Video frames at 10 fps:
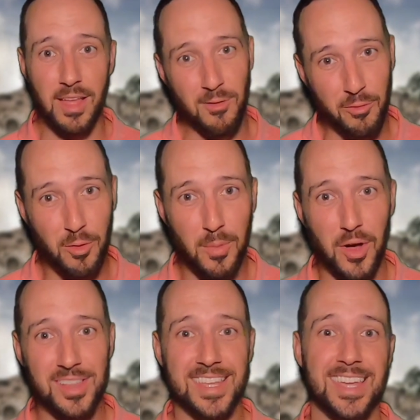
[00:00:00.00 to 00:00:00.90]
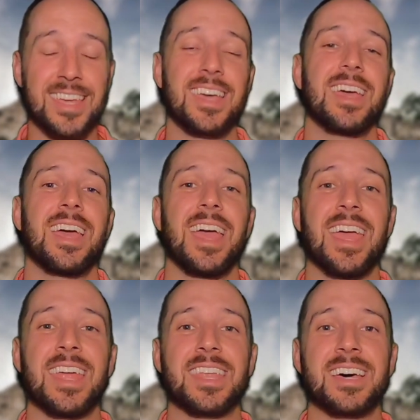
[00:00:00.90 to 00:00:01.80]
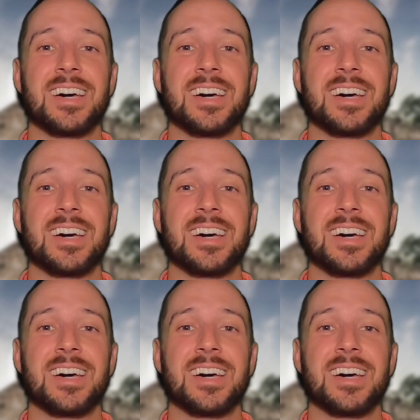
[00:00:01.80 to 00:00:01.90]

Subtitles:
level football league, and